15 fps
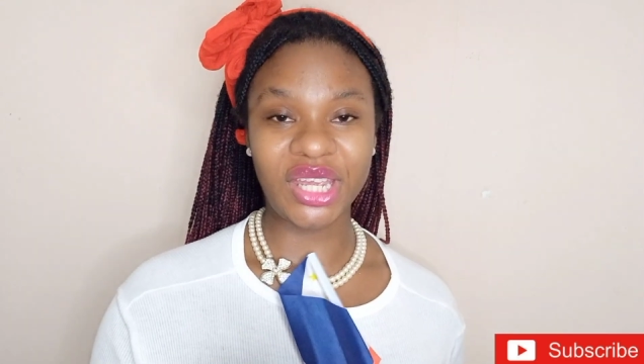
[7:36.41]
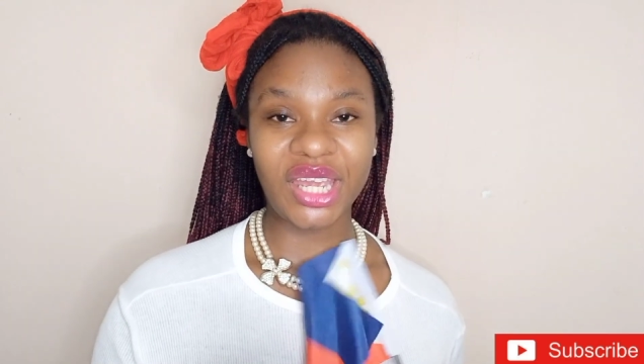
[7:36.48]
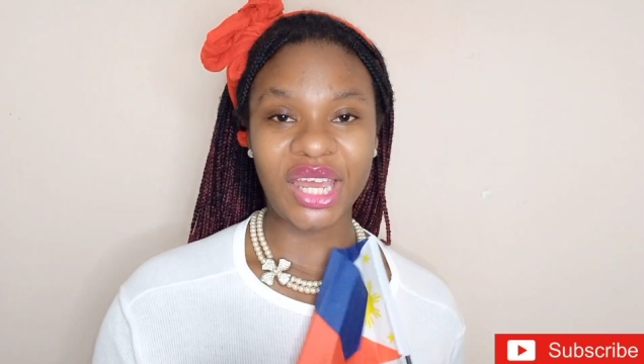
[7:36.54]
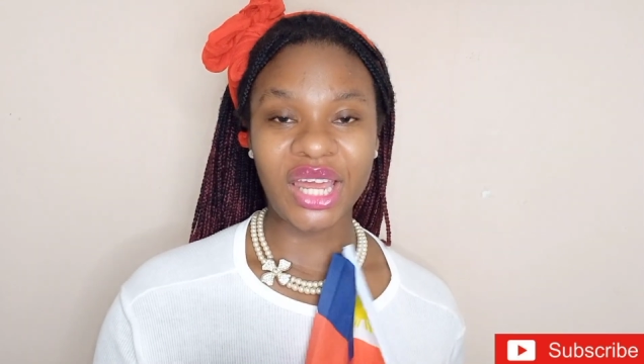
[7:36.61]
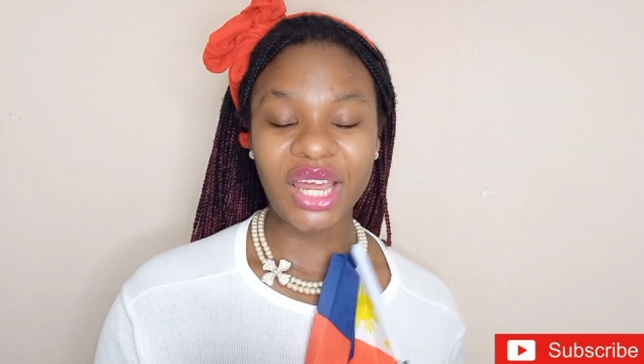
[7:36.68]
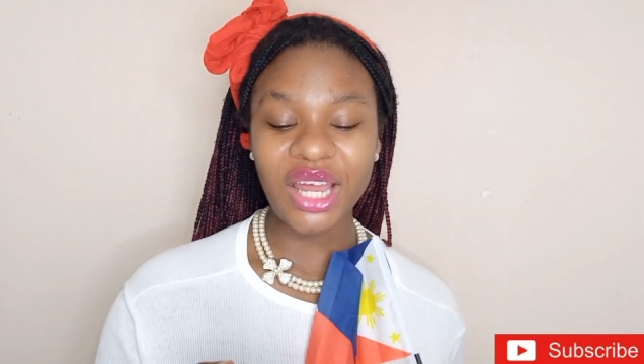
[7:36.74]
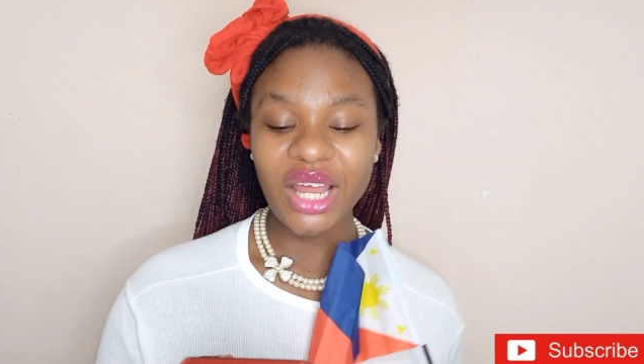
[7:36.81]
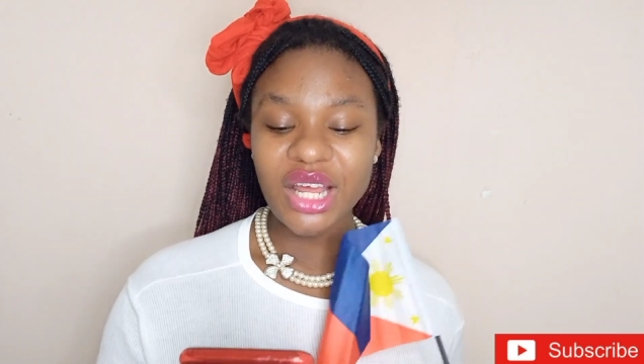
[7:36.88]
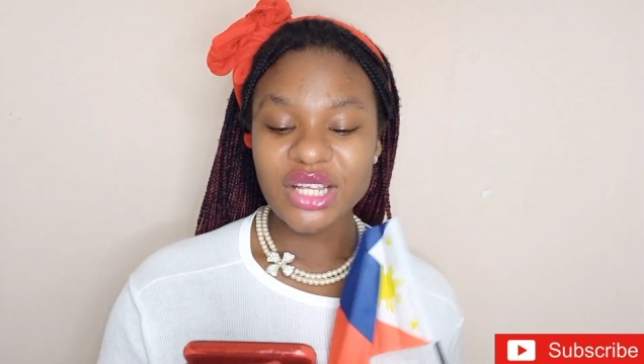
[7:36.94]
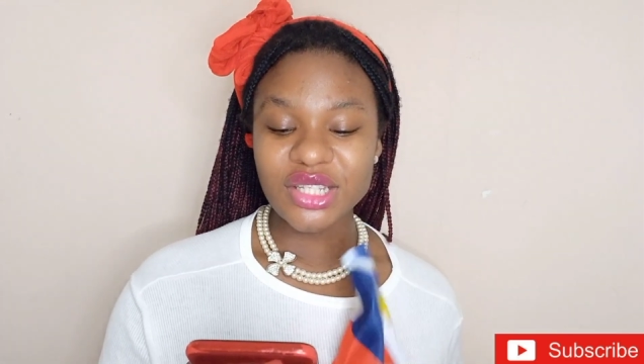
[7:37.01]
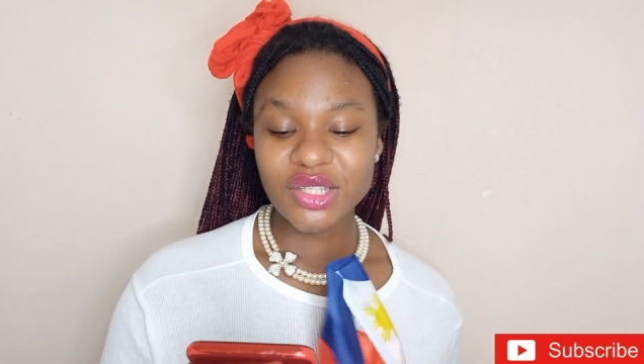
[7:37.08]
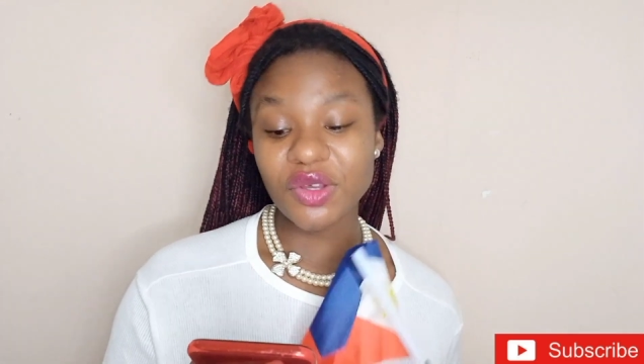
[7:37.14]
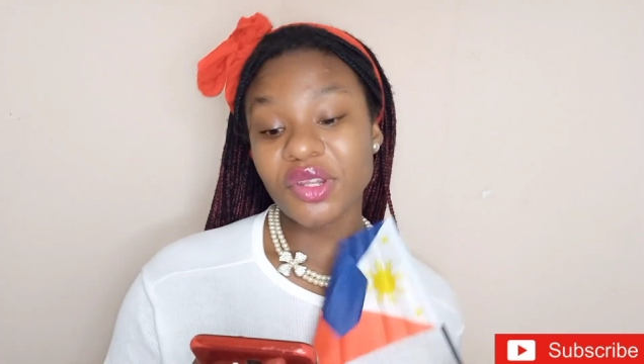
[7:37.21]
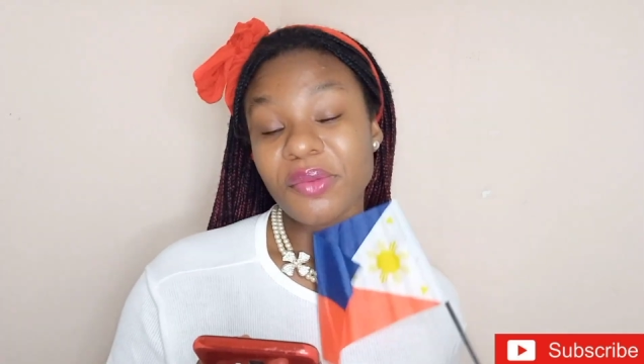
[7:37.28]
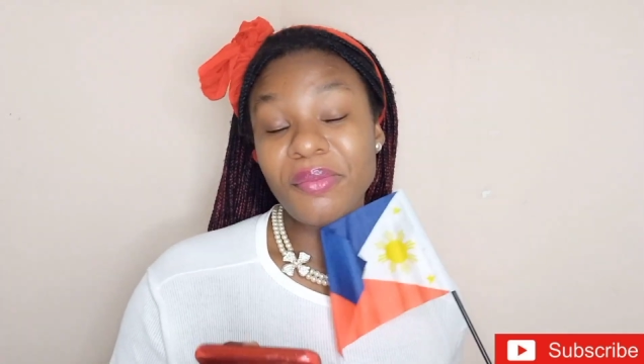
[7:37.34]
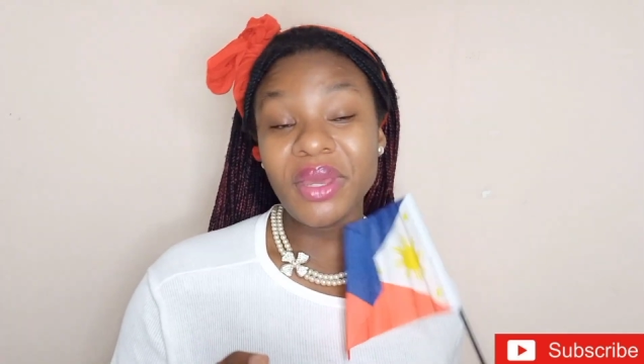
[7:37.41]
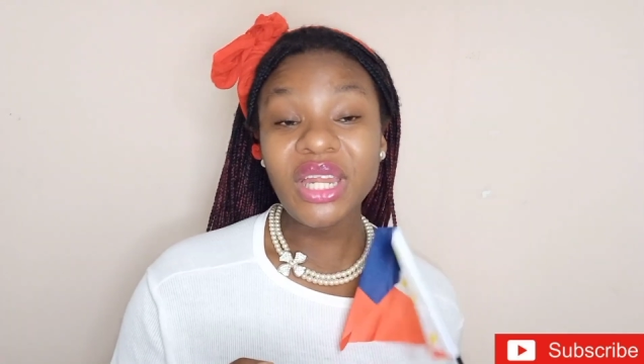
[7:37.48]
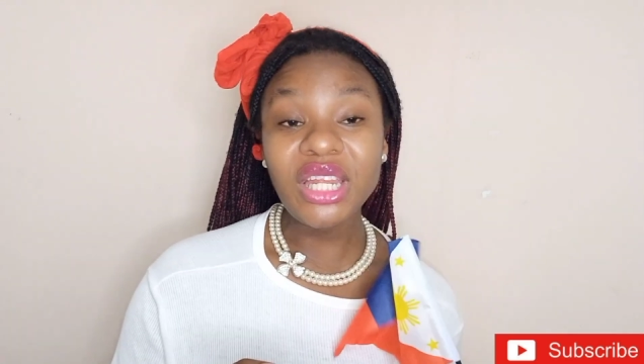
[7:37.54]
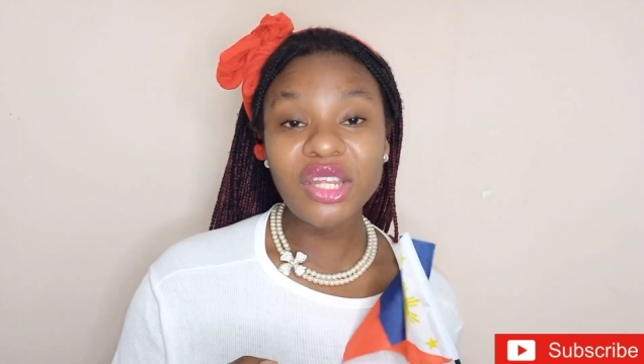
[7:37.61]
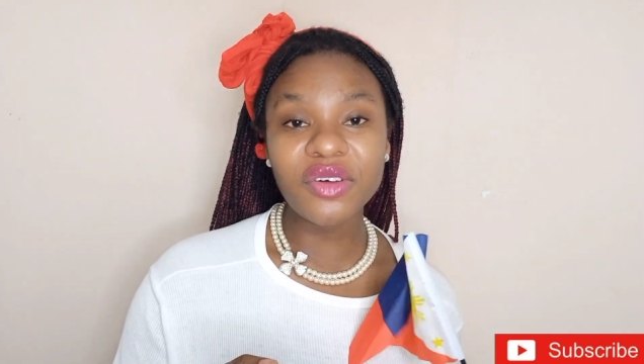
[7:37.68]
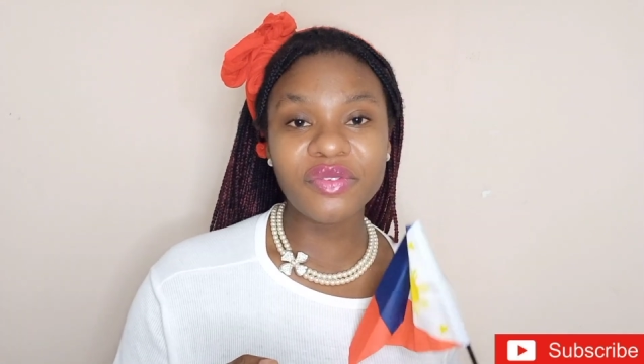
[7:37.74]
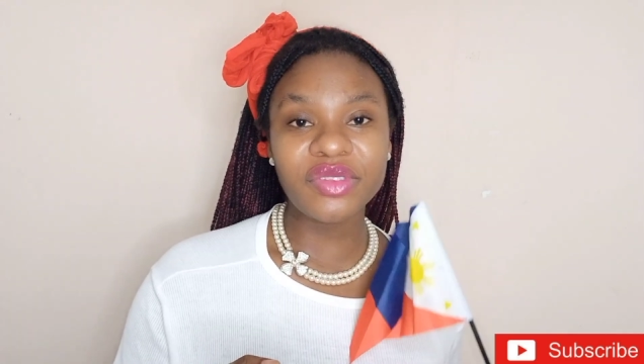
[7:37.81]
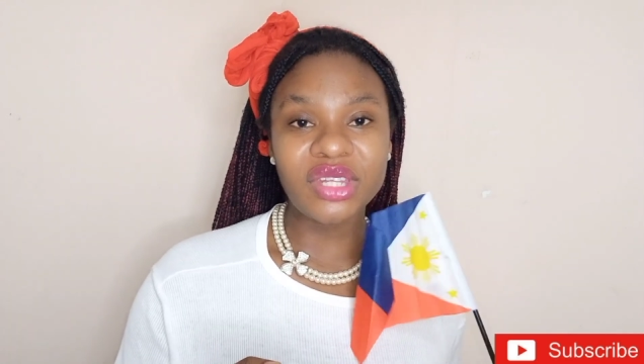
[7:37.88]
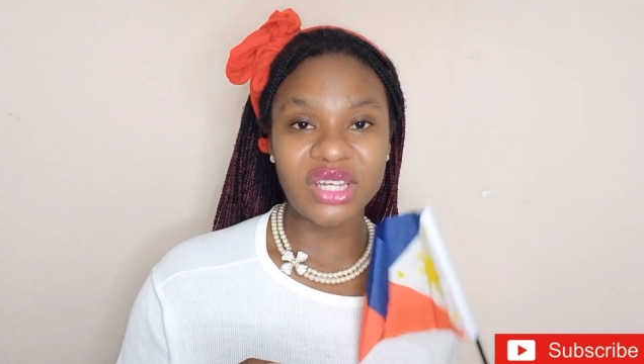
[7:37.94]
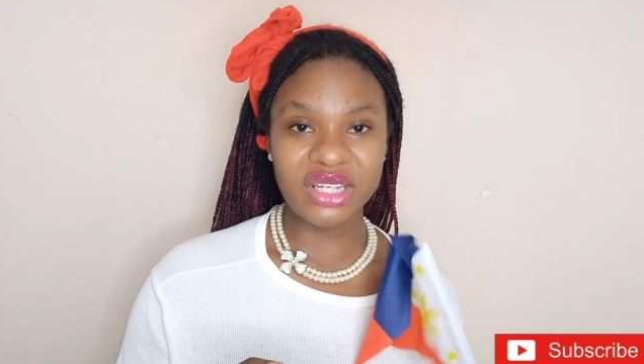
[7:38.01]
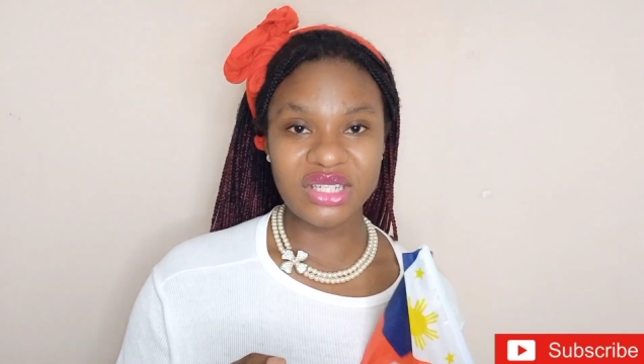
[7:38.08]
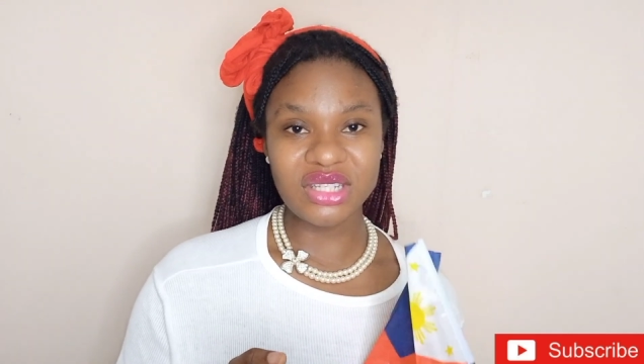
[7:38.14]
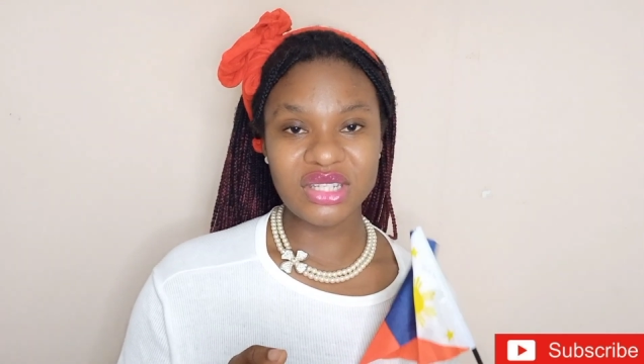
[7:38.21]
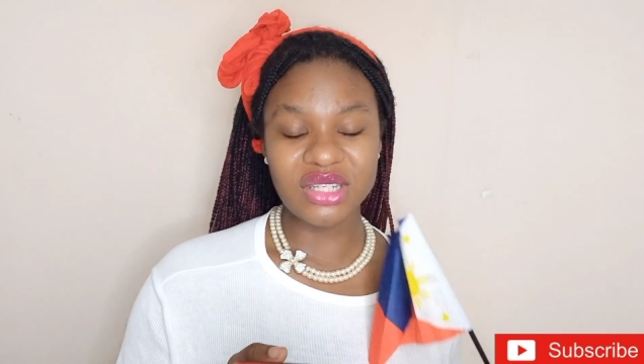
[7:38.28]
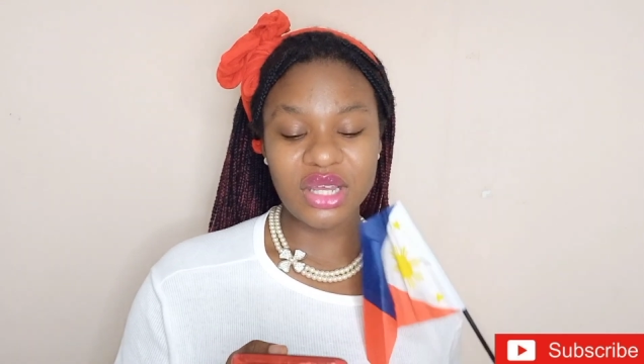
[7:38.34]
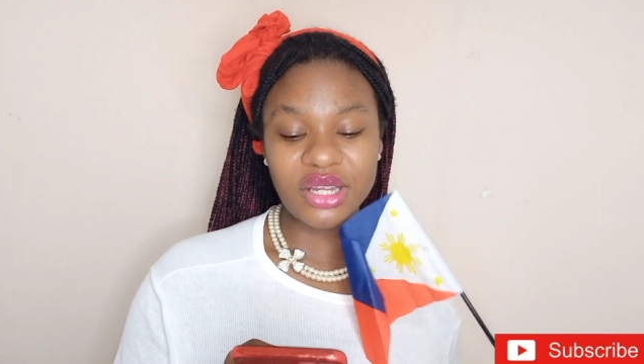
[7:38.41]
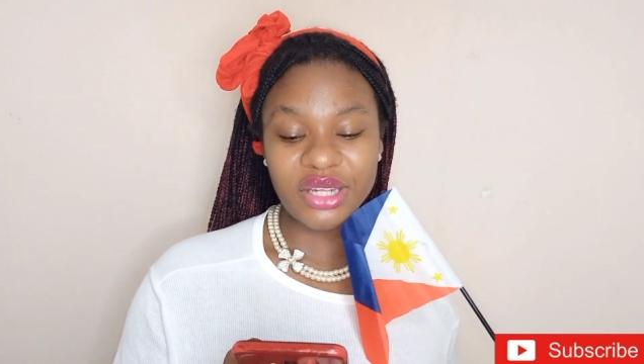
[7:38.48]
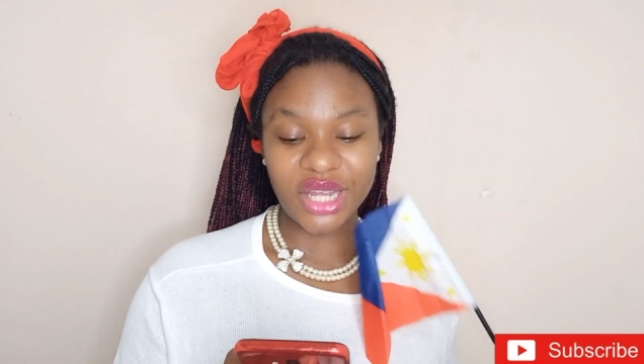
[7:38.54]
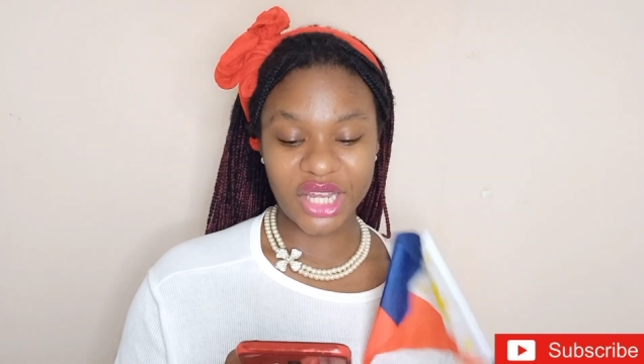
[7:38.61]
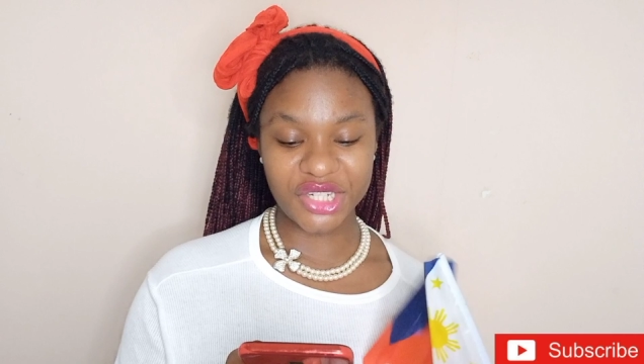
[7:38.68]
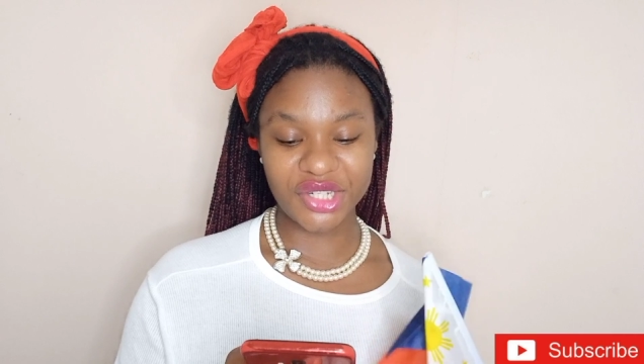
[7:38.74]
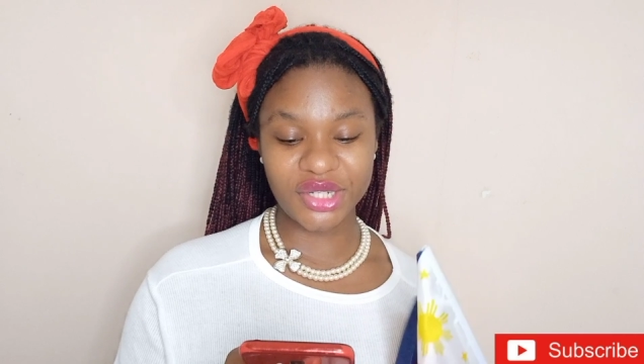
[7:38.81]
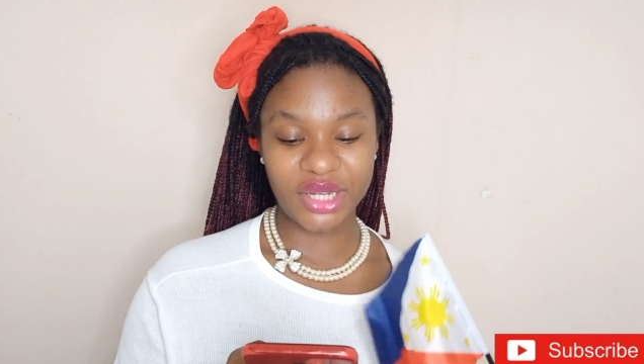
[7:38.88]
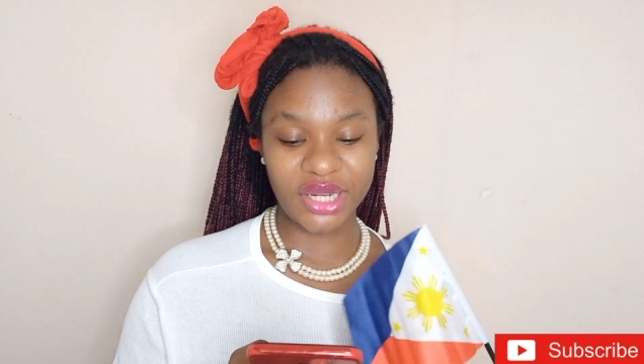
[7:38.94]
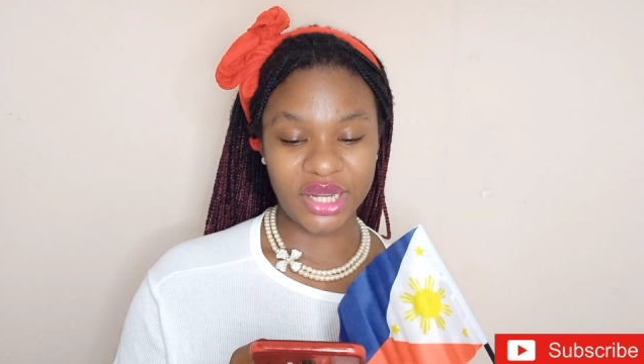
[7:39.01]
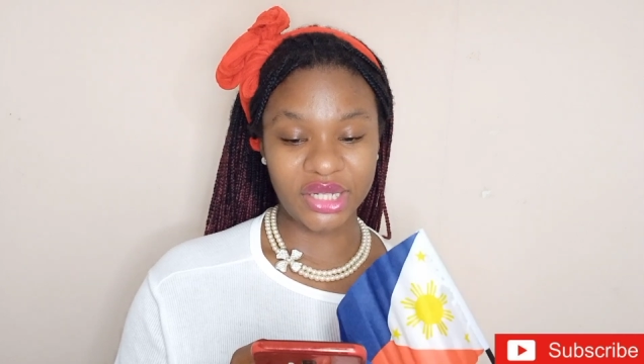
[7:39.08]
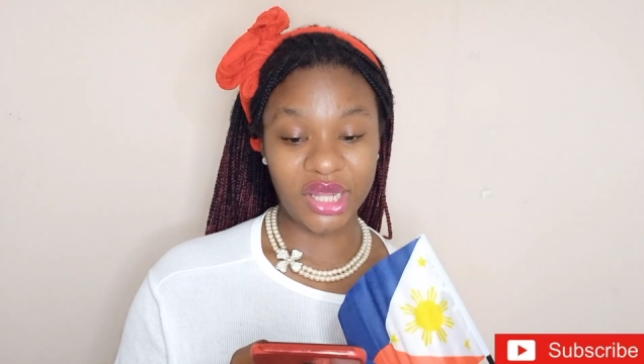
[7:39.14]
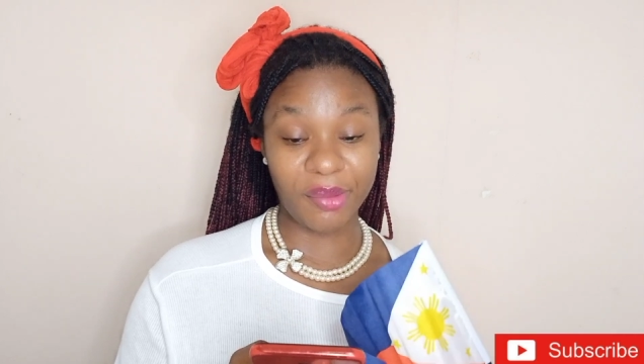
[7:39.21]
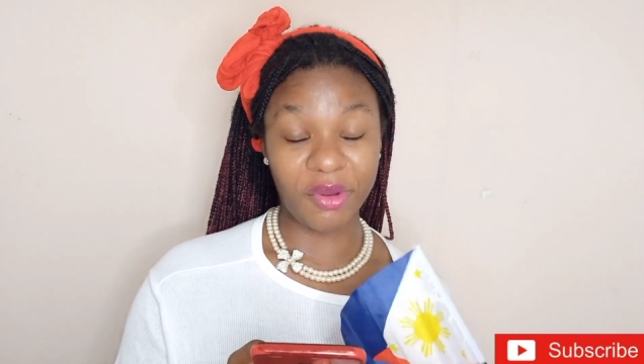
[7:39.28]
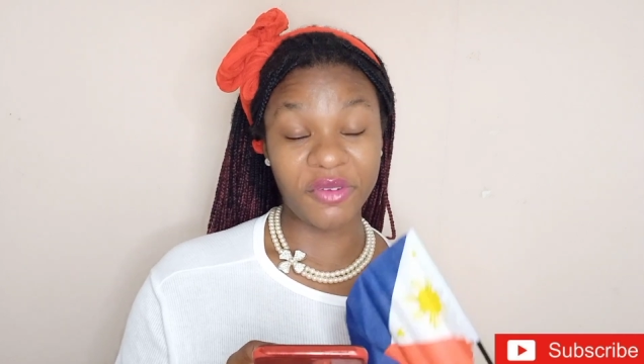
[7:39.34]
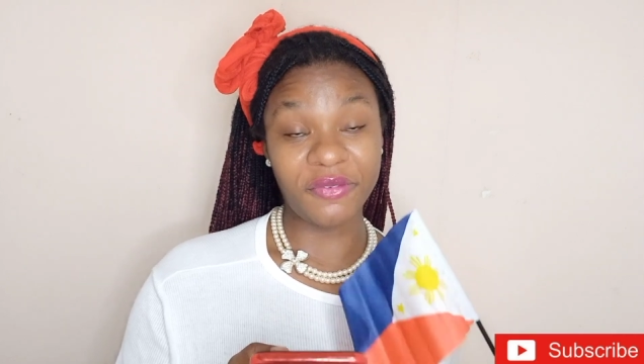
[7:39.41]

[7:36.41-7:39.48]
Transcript: Yeah, so the meaning of this national anthem,